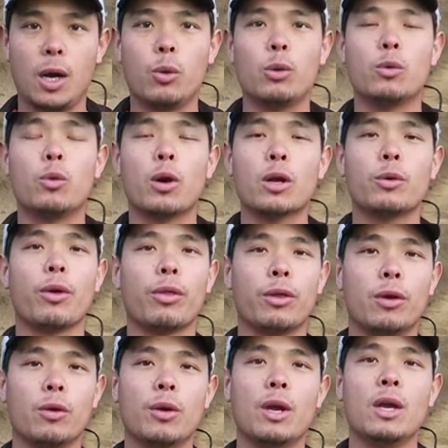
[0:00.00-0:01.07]
I will work with
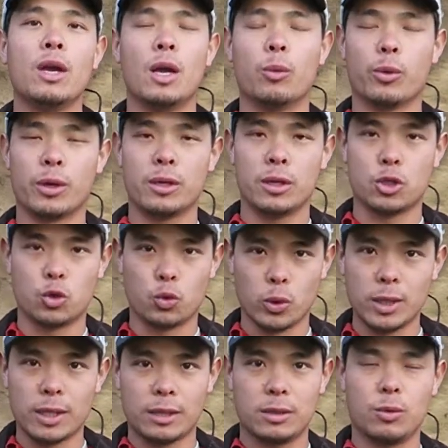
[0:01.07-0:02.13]
you and we're gonna
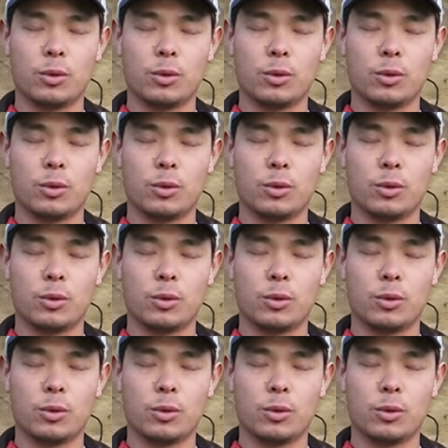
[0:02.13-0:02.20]
drill it.